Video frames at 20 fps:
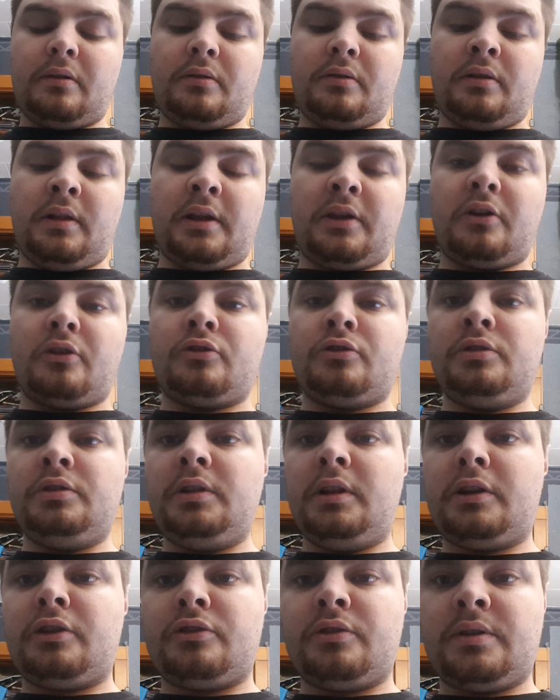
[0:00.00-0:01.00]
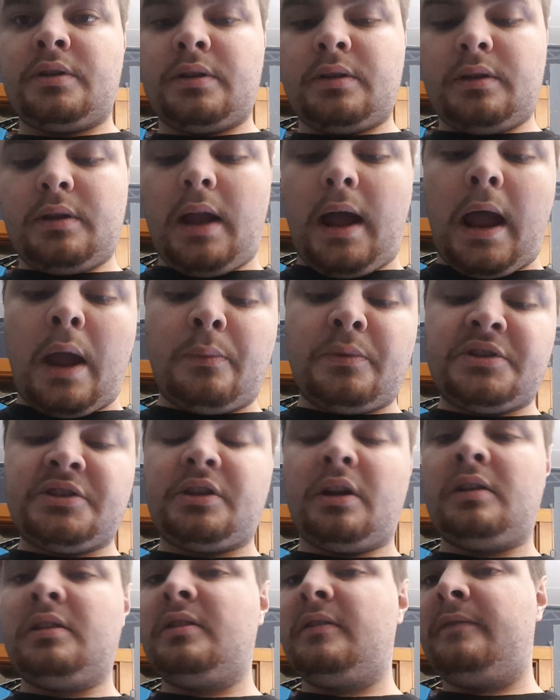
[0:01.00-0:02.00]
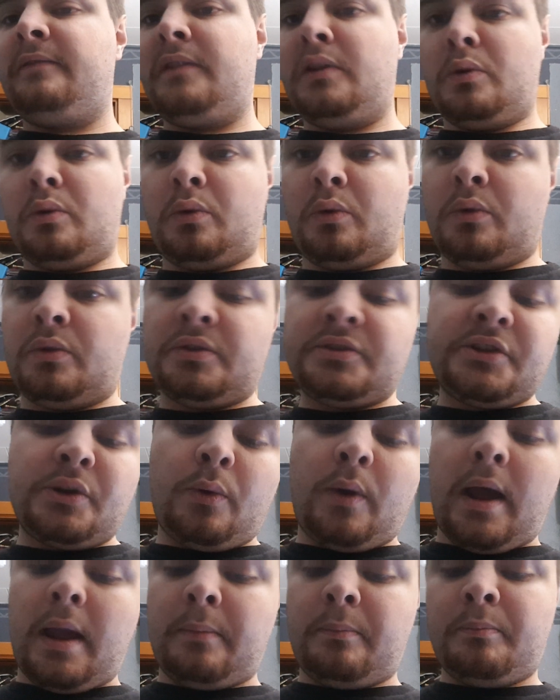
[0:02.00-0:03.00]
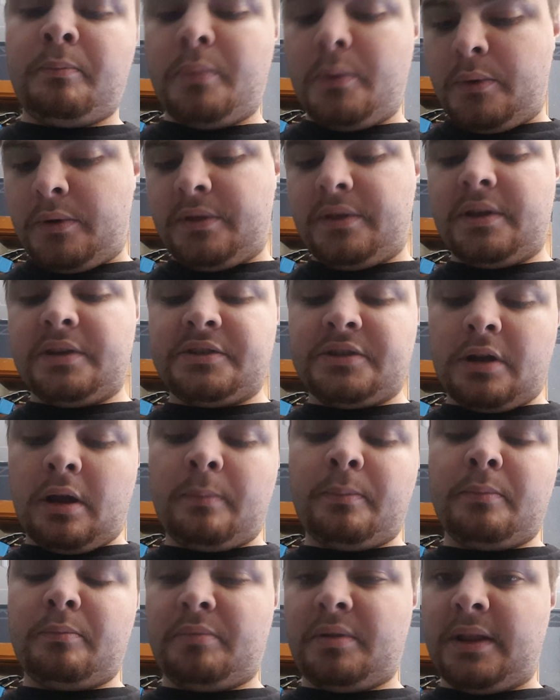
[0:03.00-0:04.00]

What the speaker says: Like earlier, I was stuck in a vehicle, so I booted this up and